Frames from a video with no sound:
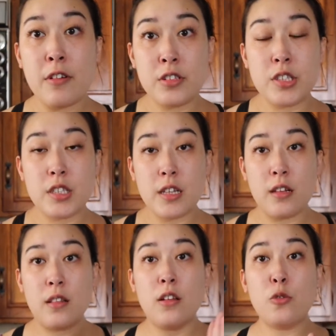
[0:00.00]
on to the
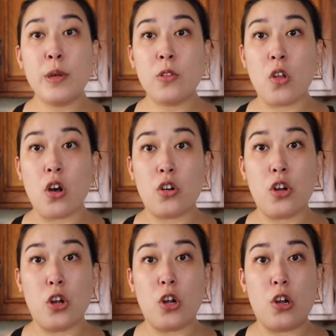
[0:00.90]
little bit
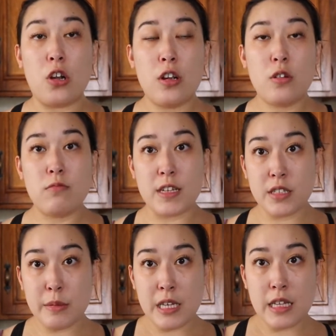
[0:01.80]
longer
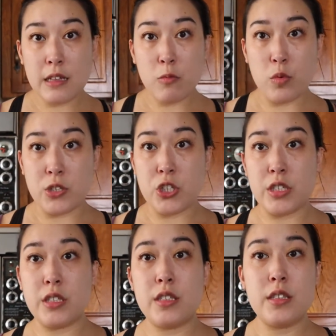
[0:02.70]
recipe, which
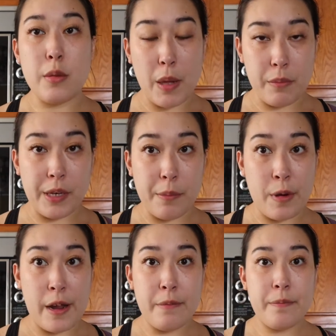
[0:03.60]
is the pumpkin bread.